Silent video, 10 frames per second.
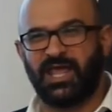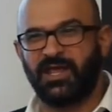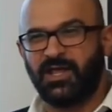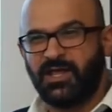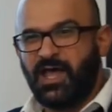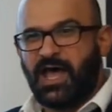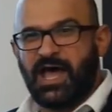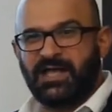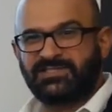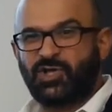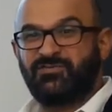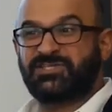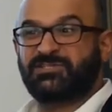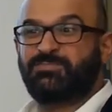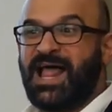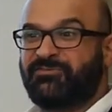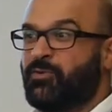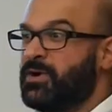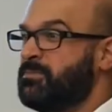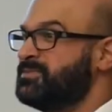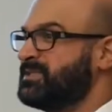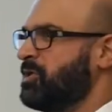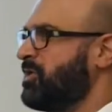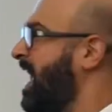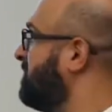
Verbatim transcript: a uh, services platform similar to